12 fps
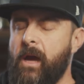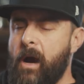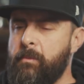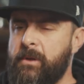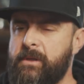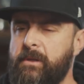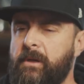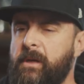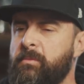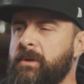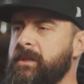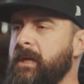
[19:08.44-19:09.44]
the
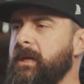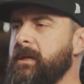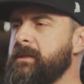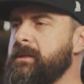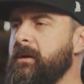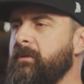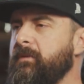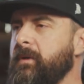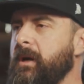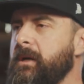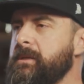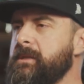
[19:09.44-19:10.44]
opportunity presented itself
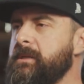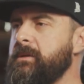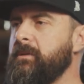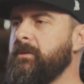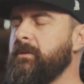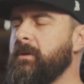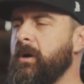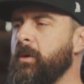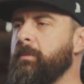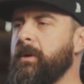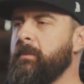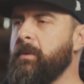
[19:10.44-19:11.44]
for us to
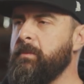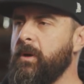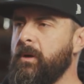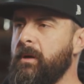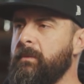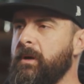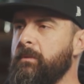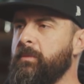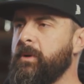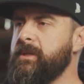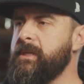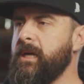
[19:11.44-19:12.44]
open up a program there in
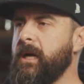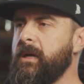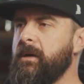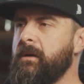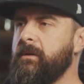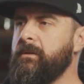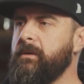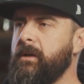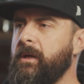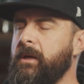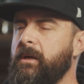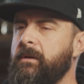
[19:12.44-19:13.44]
Boise, Idaho.
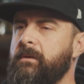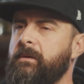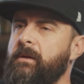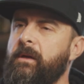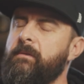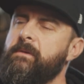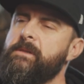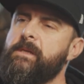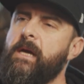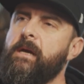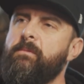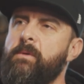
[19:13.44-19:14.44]
And it was
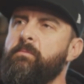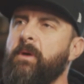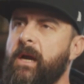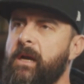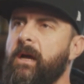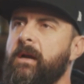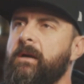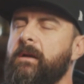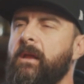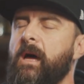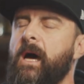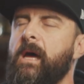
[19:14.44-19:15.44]
like we prayed on it a
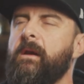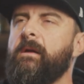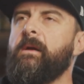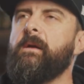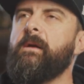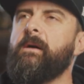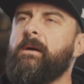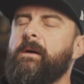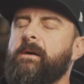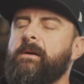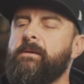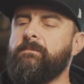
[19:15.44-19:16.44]
lot.
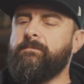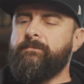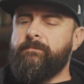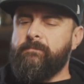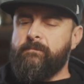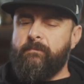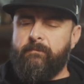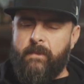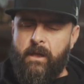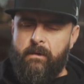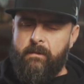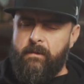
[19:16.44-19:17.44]
Um,
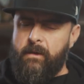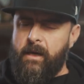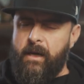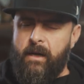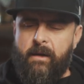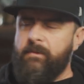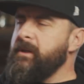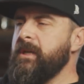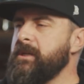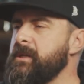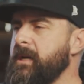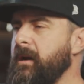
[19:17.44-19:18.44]
and
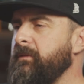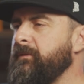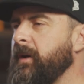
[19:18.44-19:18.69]
everything just kind of